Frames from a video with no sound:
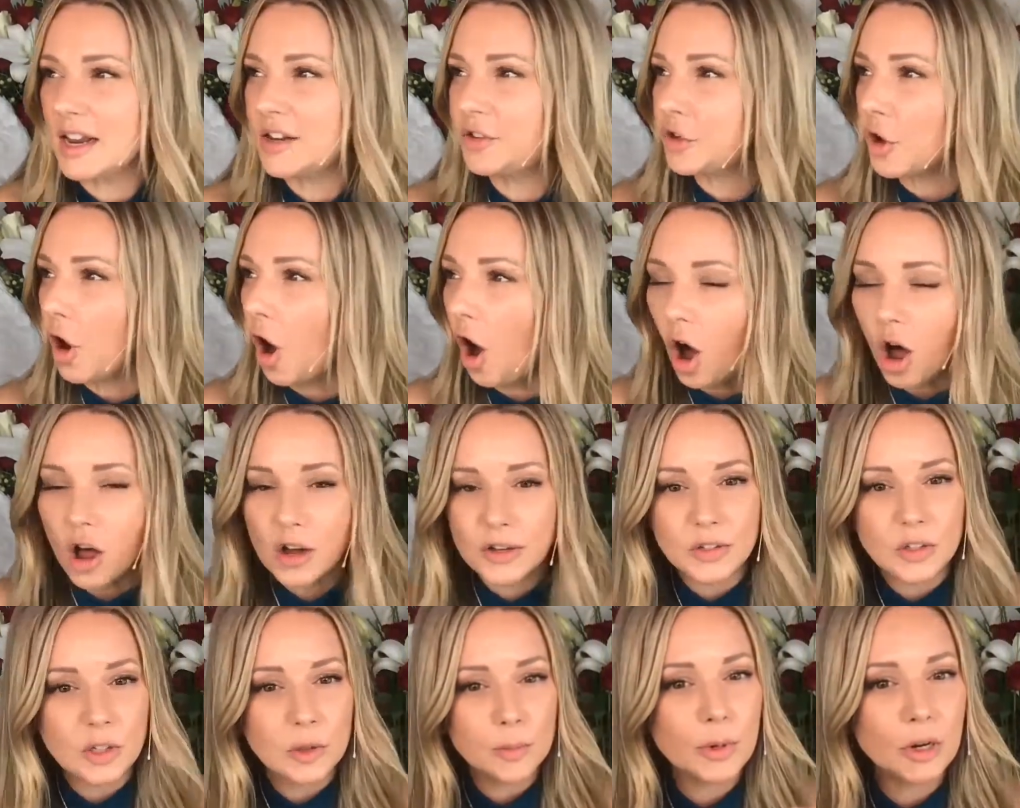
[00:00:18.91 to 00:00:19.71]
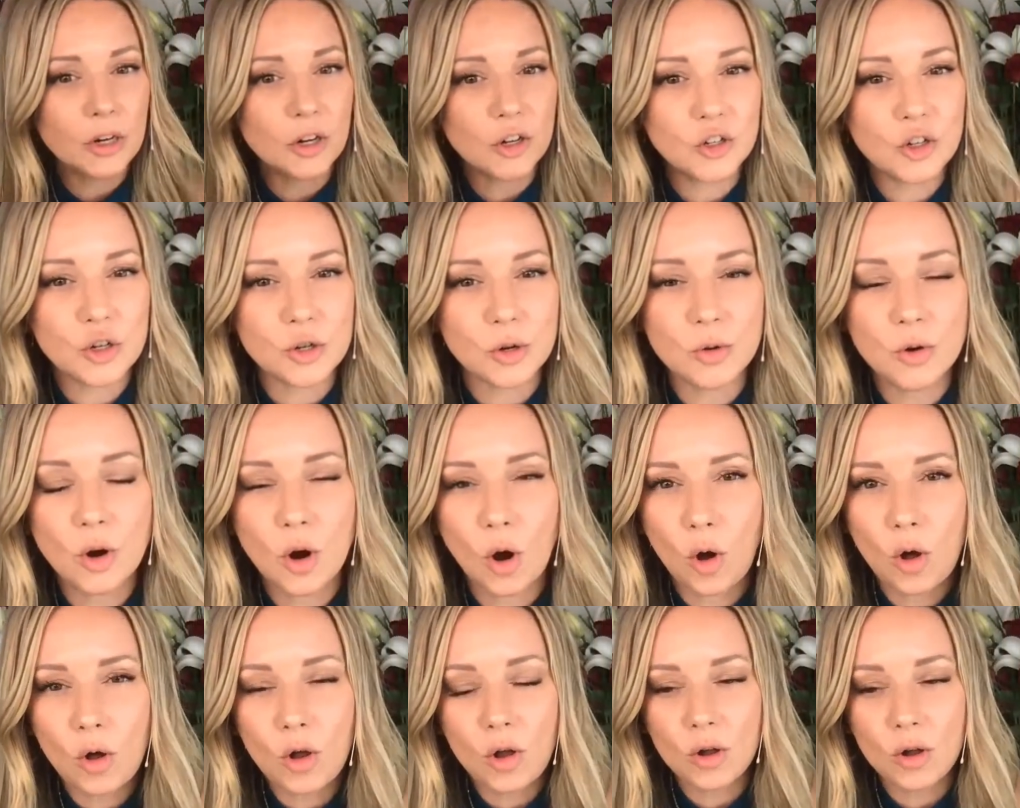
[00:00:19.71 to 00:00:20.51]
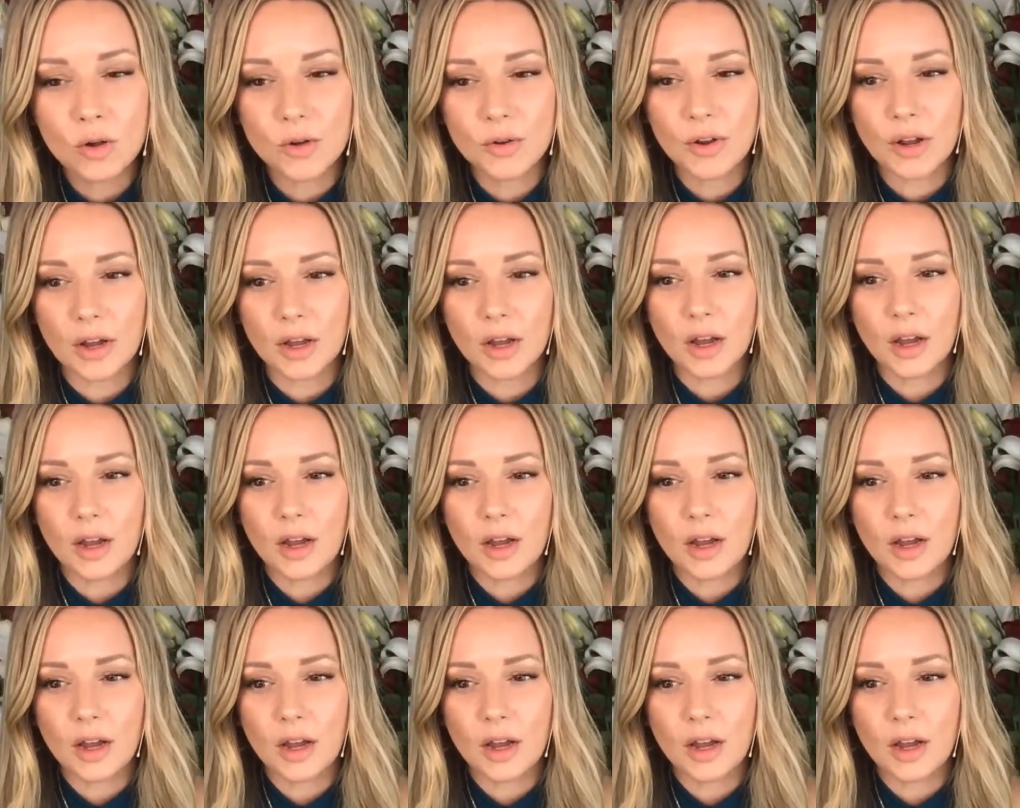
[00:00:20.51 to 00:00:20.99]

It's all spiritual gold.